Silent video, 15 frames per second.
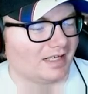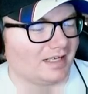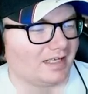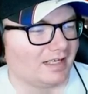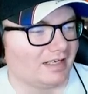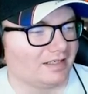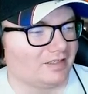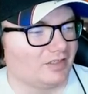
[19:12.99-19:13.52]

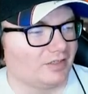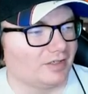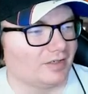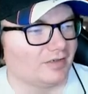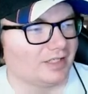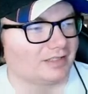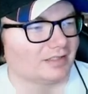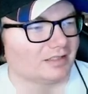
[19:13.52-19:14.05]
And you
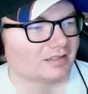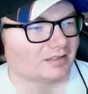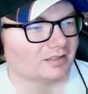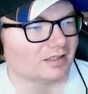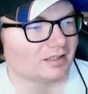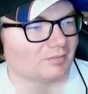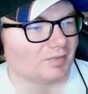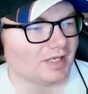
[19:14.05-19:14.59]
know, they talk a
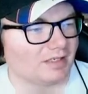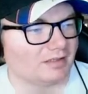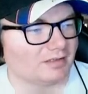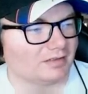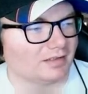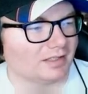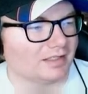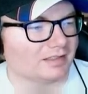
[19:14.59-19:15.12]
lot
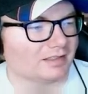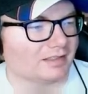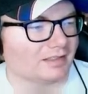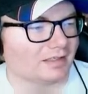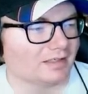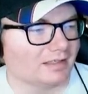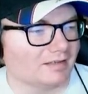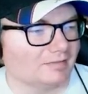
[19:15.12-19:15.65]
about like
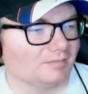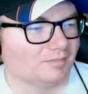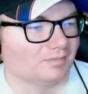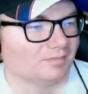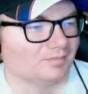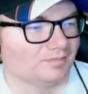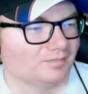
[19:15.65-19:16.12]
uh,